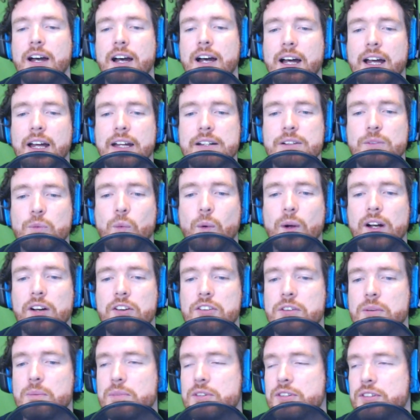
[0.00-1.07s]
I
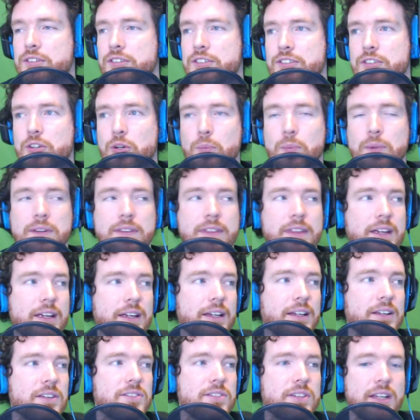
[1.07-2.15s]
wear some stupid
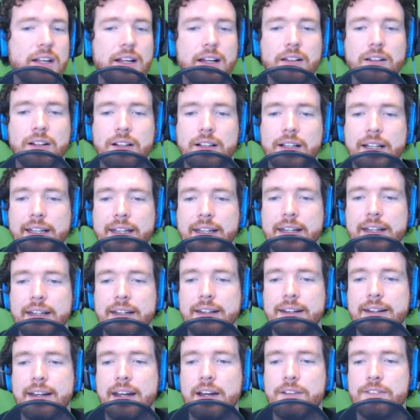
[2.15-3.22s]
things, and I look like an
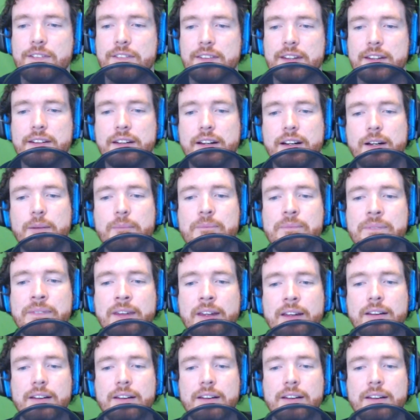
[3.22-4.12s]
idiot half of the time.